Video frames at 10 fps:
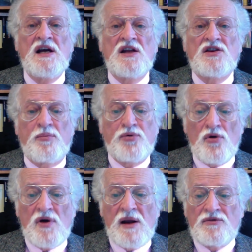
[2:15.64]
The
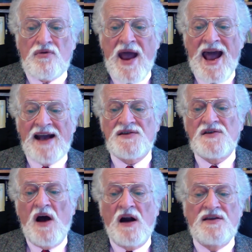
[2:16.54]
program tracks
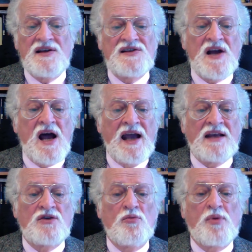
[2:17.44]
are
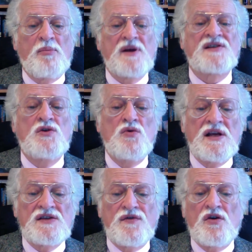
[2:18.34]
designed to prepare
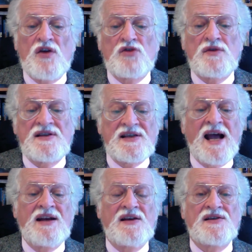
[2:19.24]
students for graduate
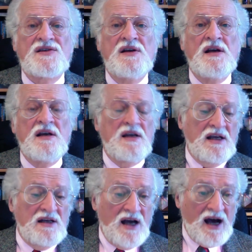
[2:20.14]
studies
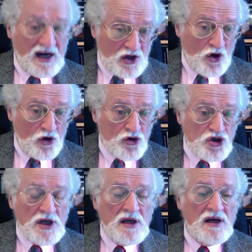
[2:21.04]
in
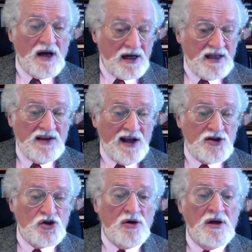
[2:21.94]
archaeology,
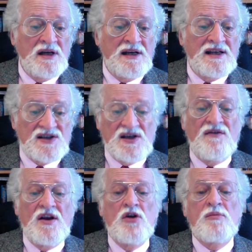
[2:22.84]
architecture,
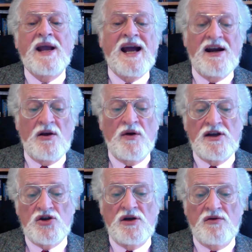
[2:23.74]
civil or mechanical
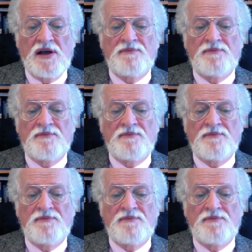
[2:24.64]
engineering.